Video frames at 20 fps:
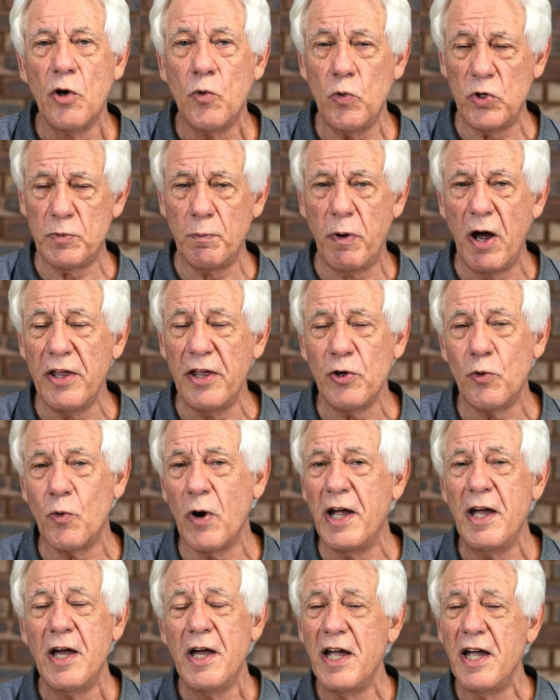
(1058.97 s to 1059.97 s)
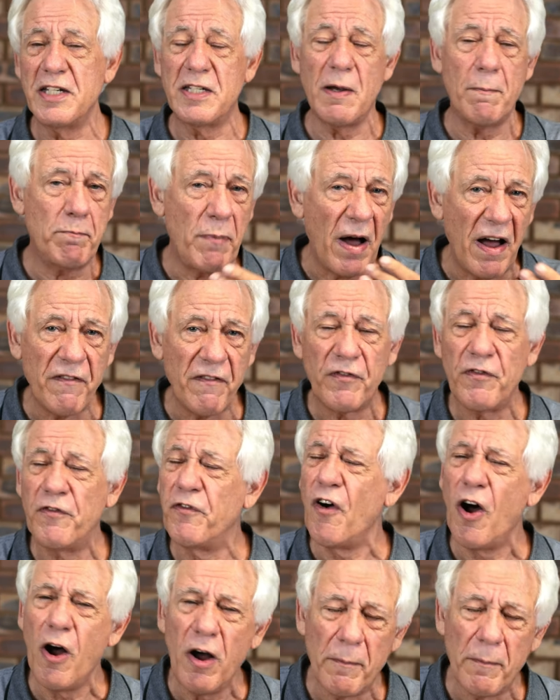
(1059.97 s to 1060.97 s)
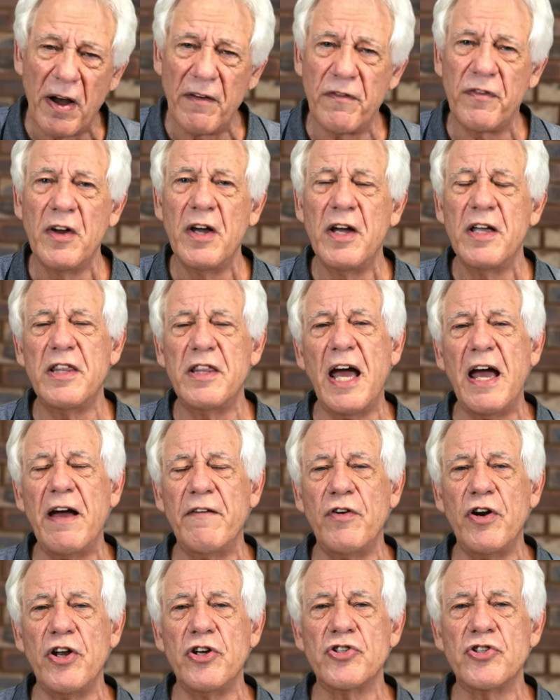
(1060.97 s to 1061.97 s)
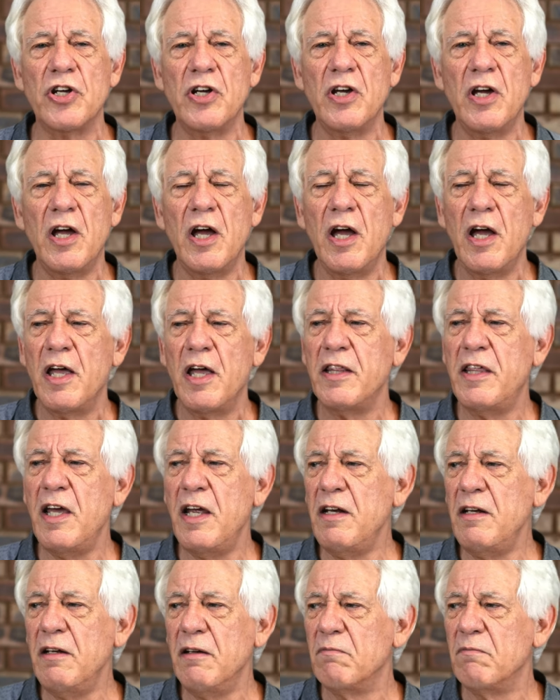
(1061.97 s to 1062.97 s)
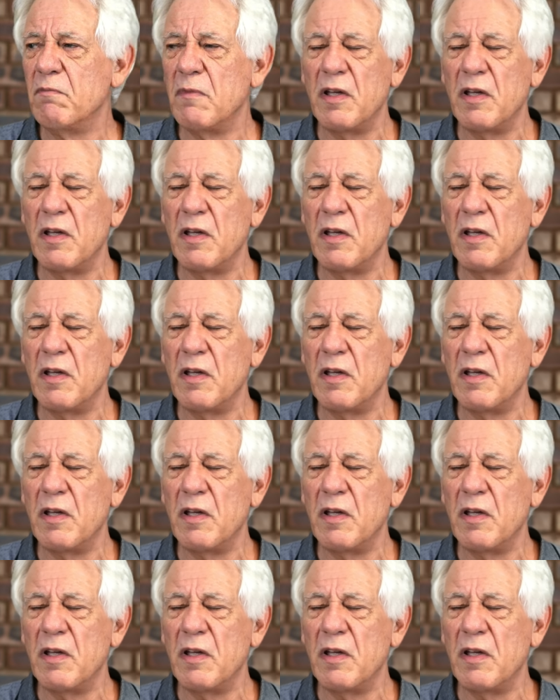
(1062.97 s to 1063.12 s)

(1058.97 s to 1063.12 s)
which, by the way, is above, far above the average then